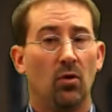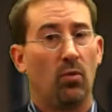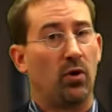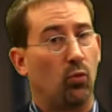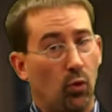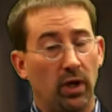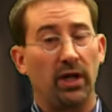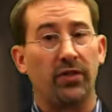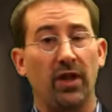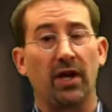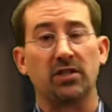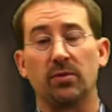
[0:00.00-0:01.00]
We really
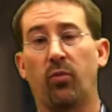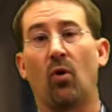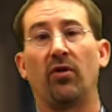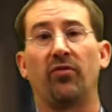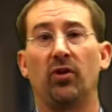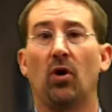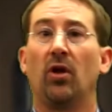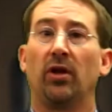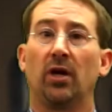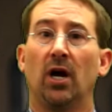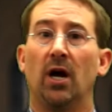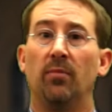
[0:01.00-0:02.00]
think it's important for you all
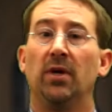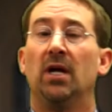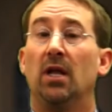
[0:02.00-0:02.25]
to come.